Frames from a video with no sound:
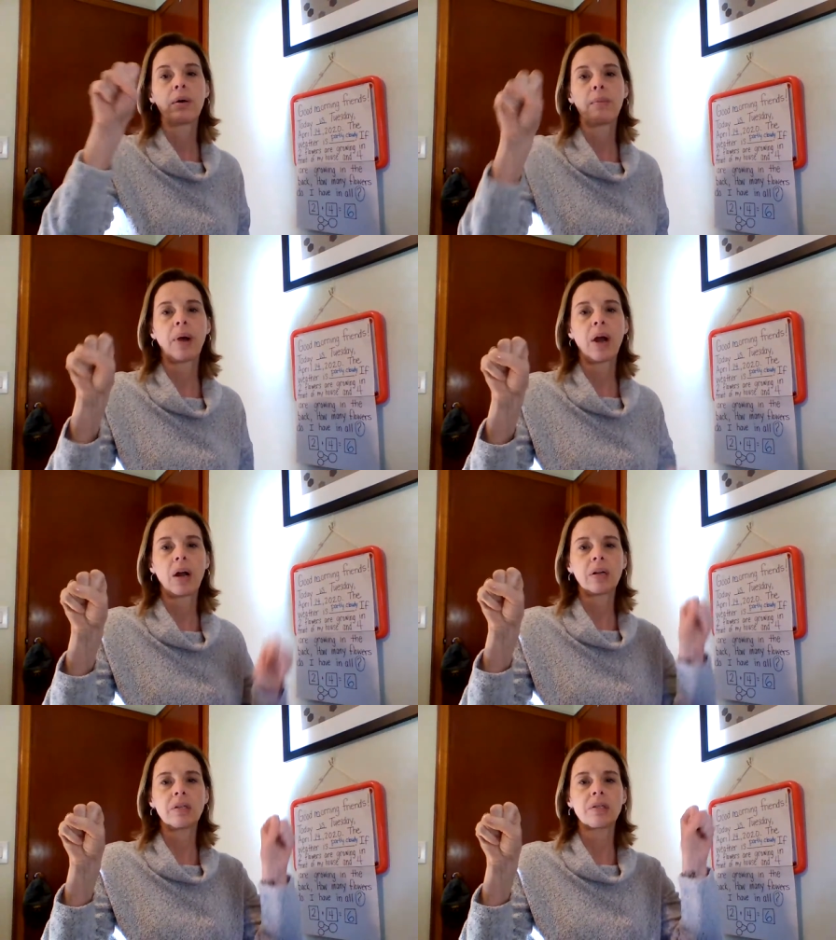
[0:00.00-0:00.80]

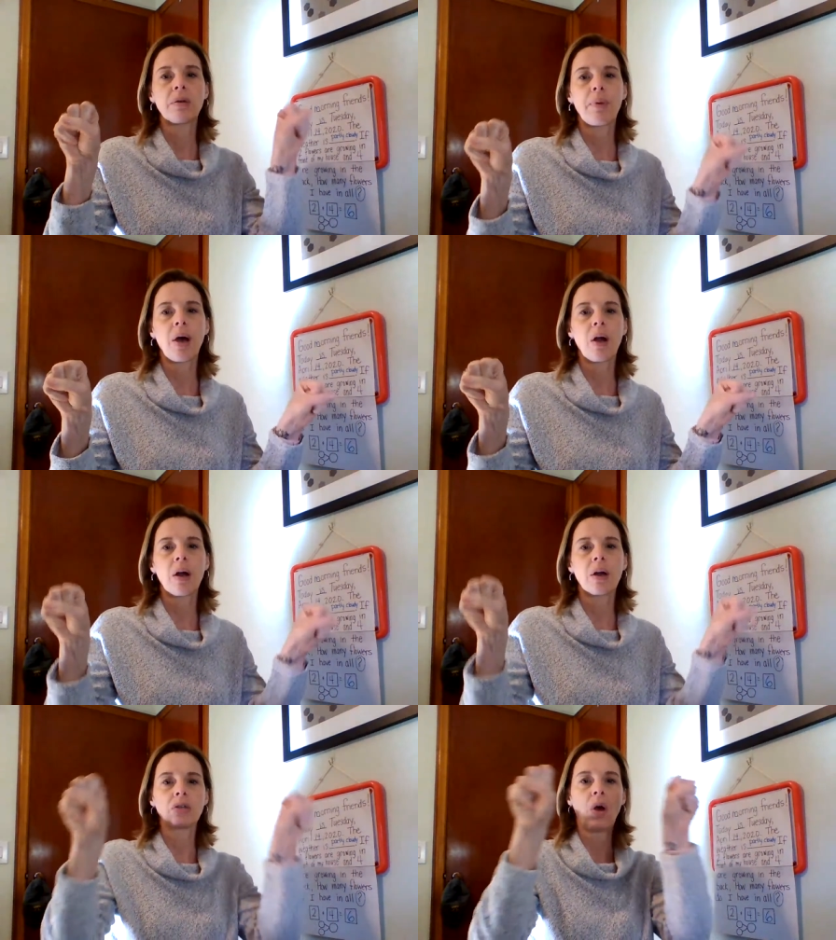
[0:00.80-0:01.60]
Part,
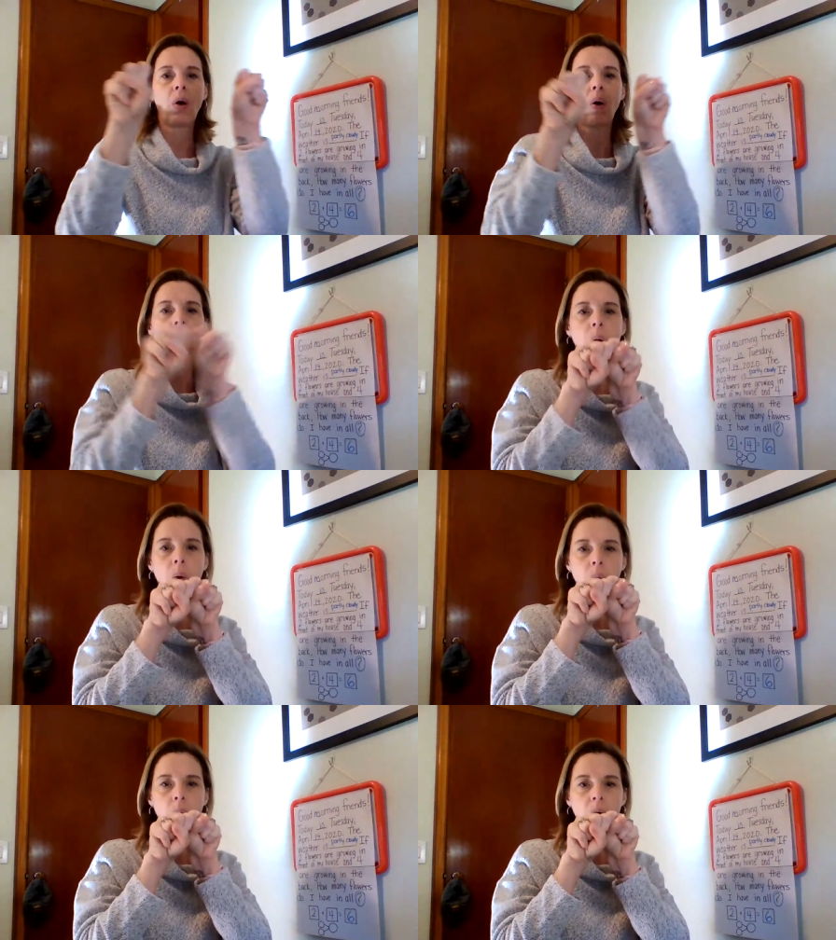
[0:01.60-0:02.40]
part,
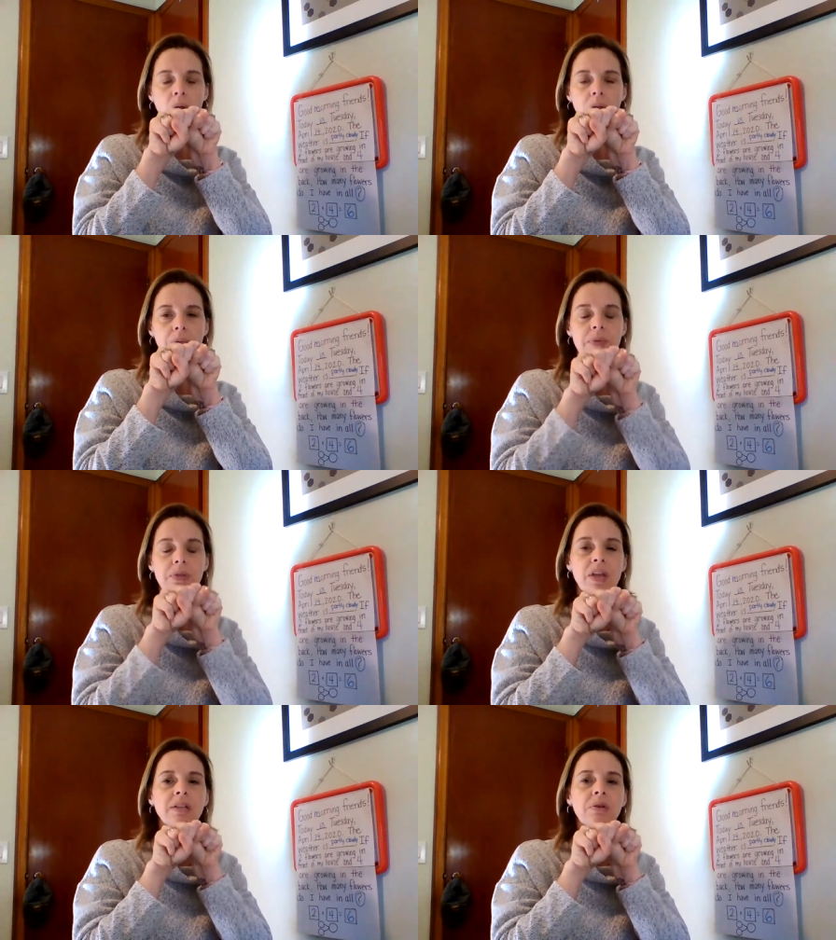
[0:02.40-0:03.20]
whole. So
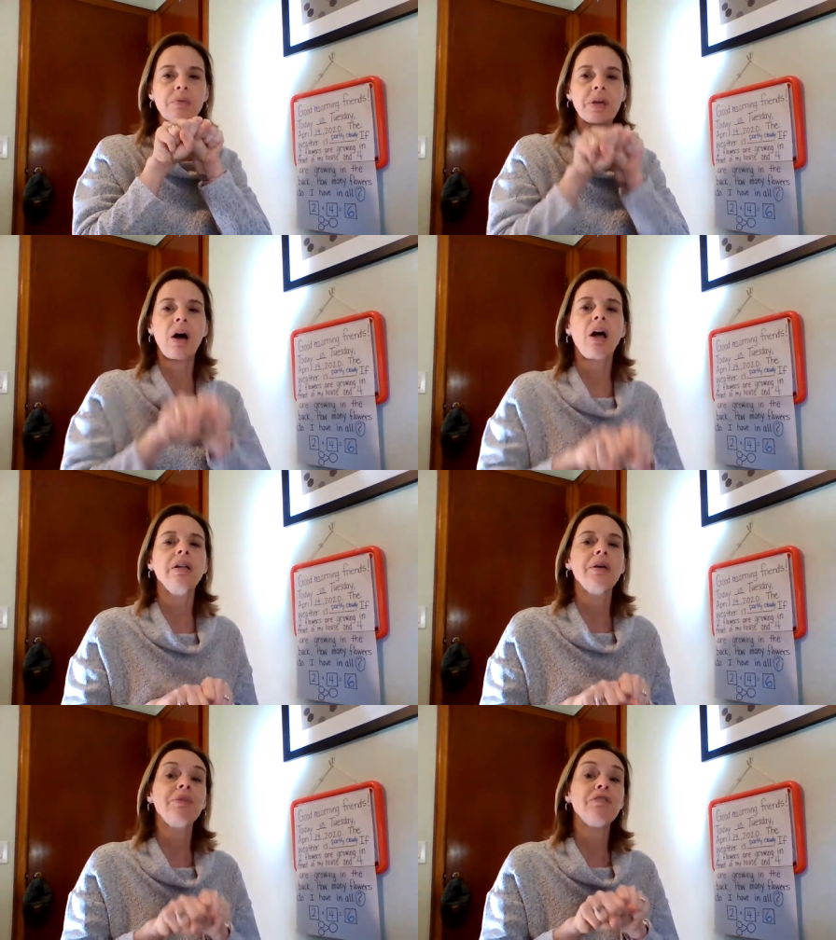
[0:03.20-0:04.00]
that's what we called
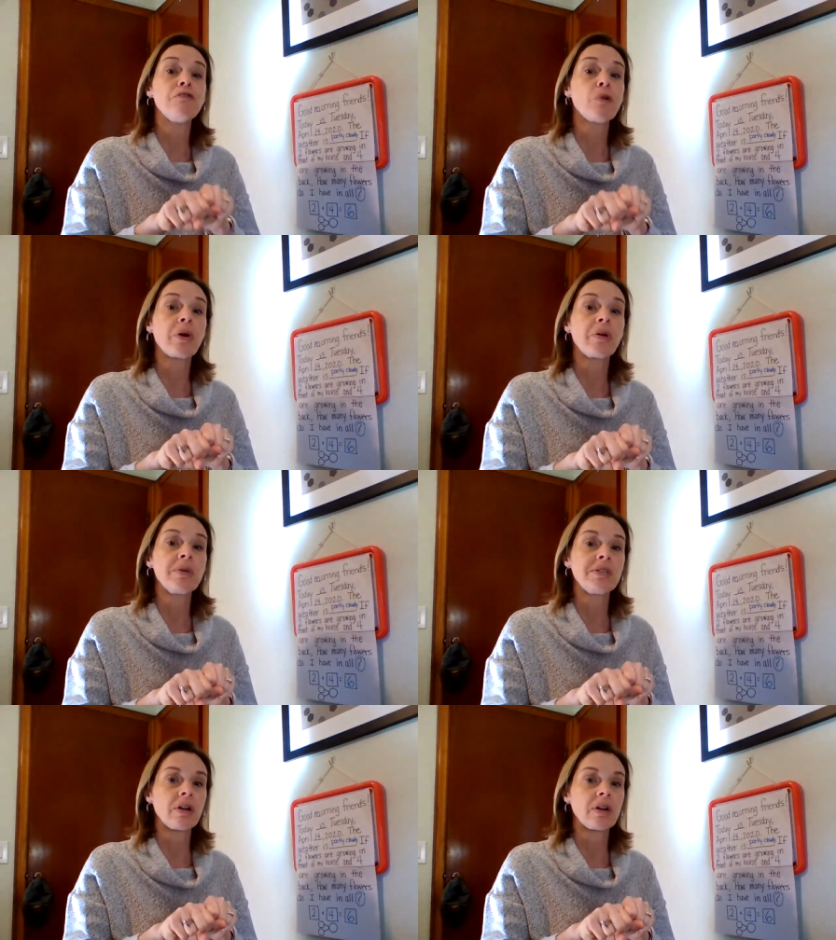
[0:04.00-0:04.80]
it before we
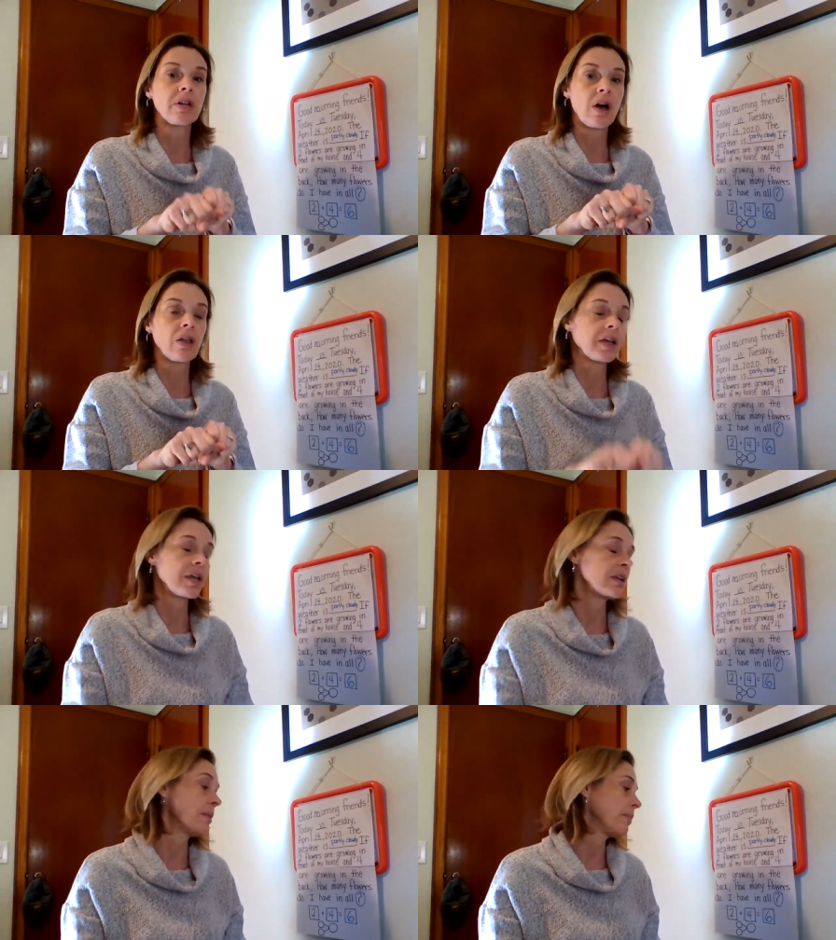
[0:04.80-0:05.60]
started calling it
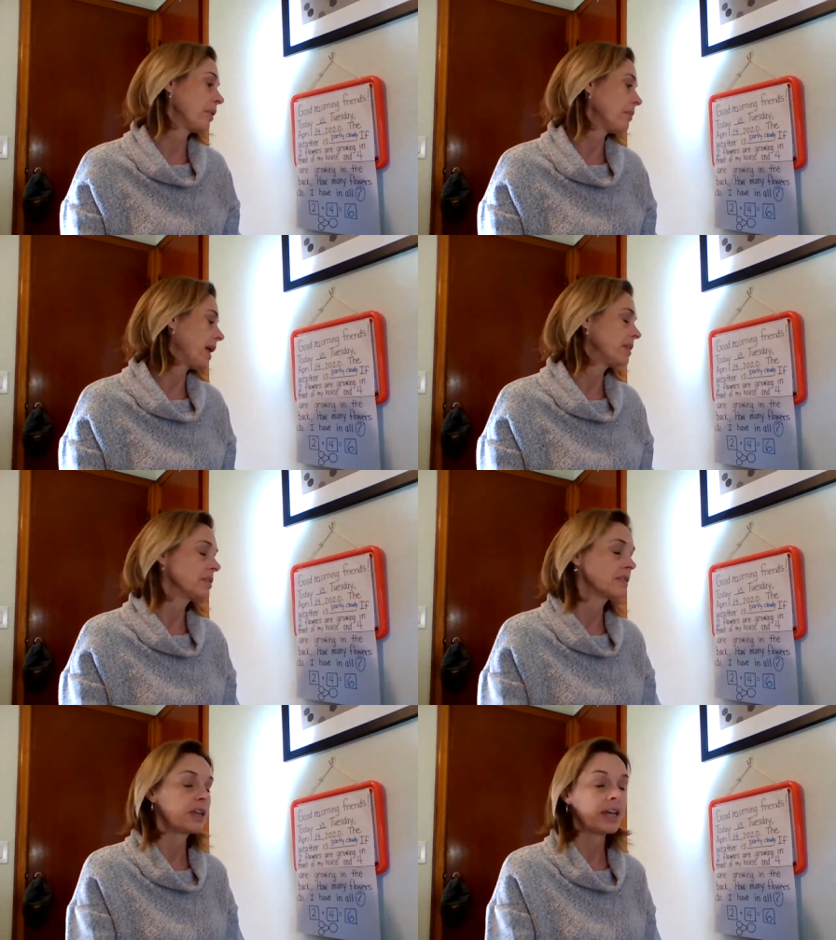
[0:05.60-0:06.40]
number bonds.
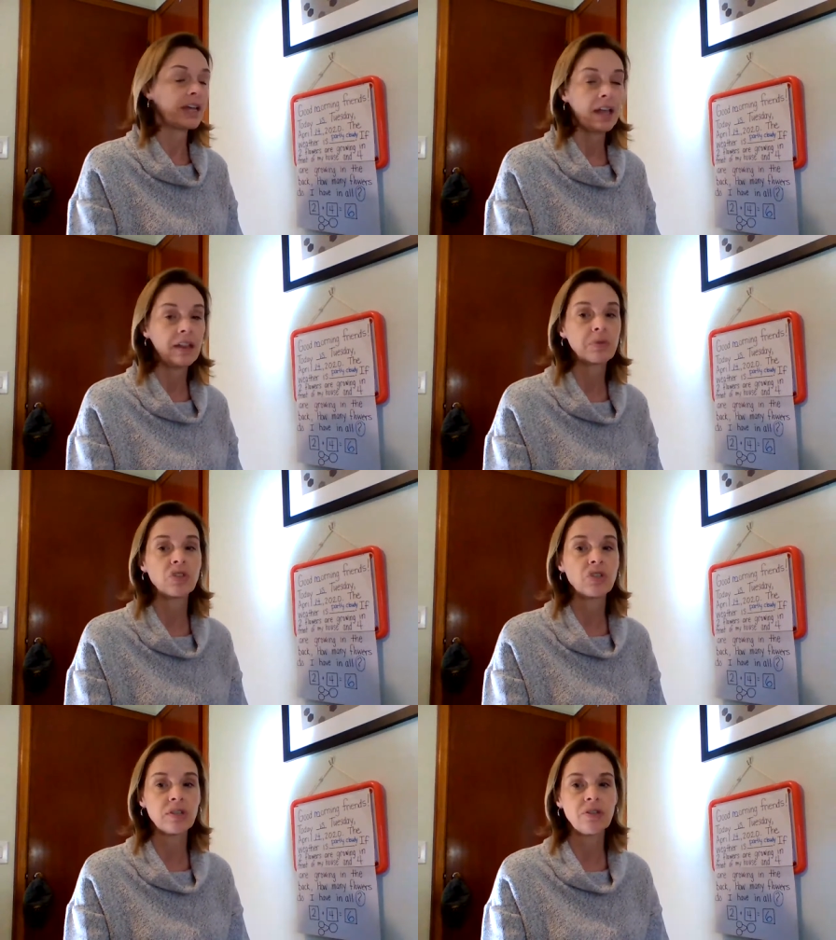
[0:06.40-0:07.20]
And again, that was
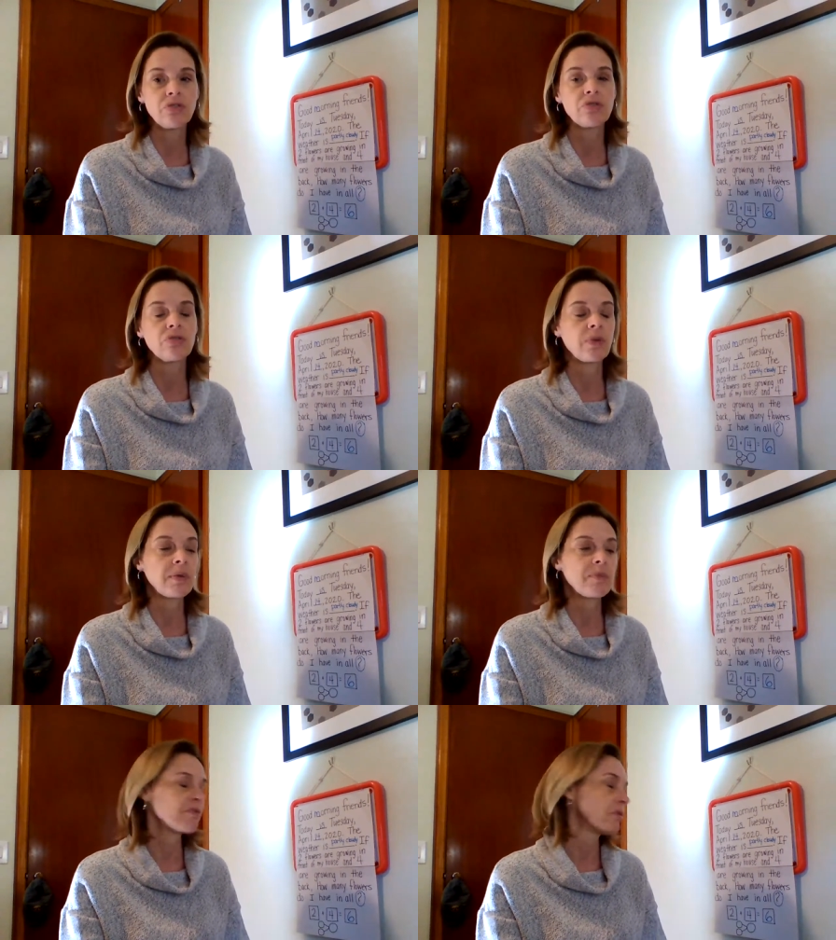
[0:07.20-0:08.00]
just introduced right
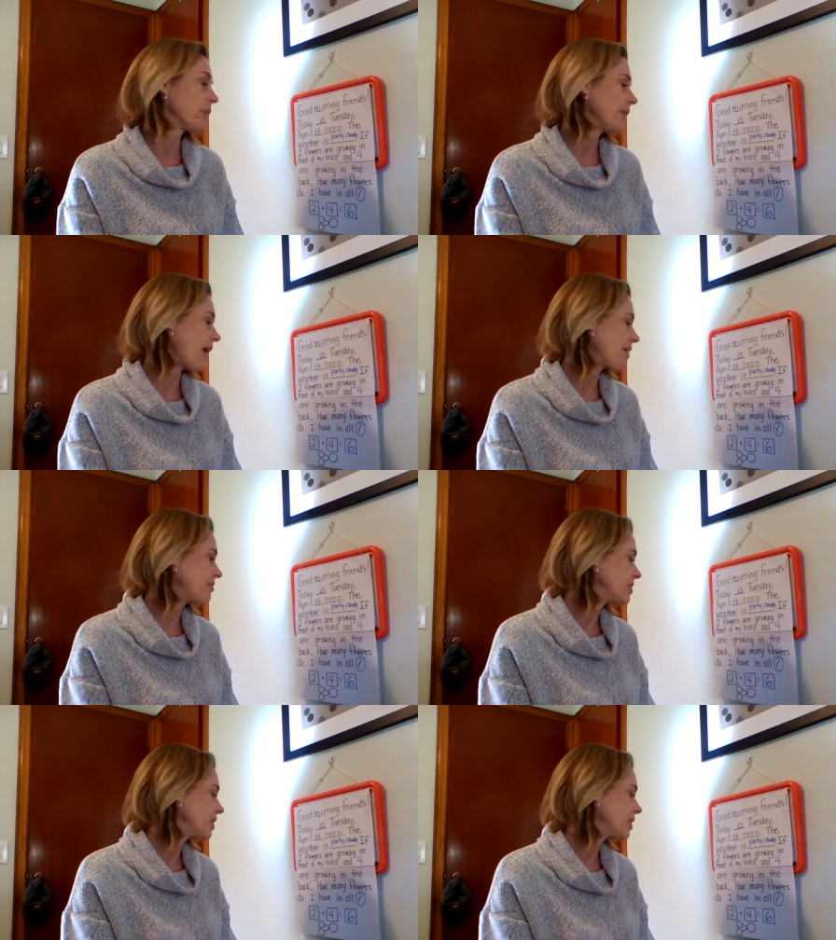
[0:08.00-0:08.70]
before we left.